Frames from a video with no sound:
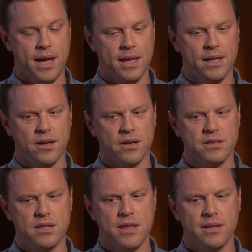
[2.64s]
Kelly
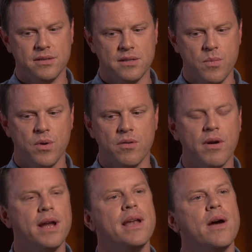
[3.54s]
Clarkson, that somewhere
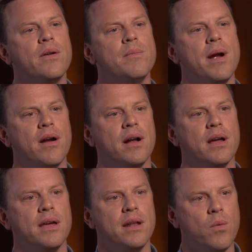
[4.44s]
right now in
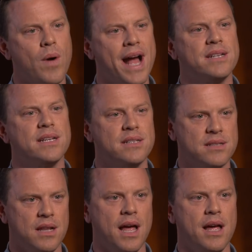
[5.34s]
America, in a waxing
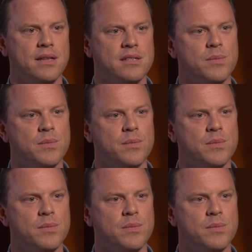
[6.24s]
salon,